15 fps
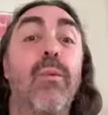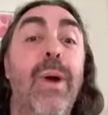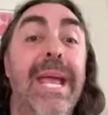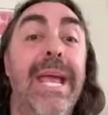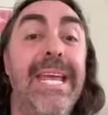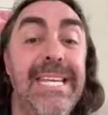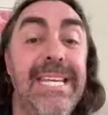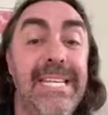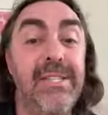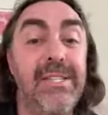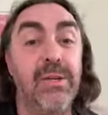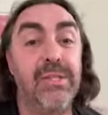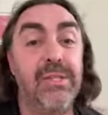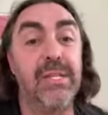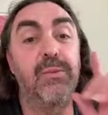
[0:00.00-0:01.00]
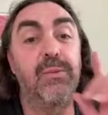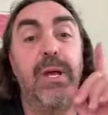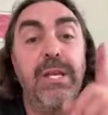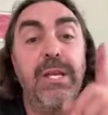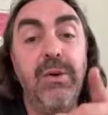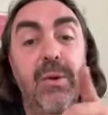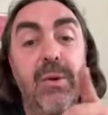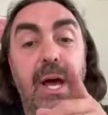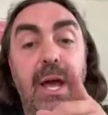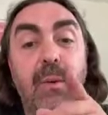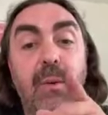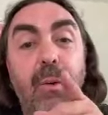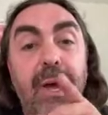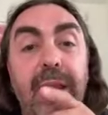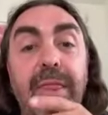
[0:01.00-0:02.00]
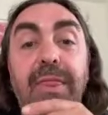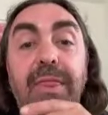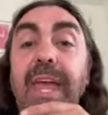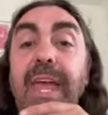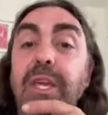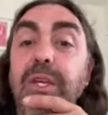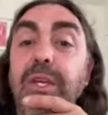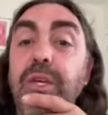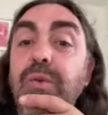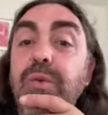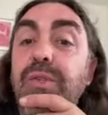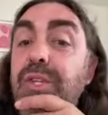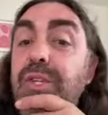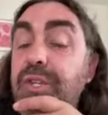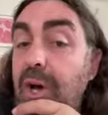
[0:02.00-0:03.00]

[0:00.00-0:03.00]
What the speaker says: way easier since when you and I went, they use the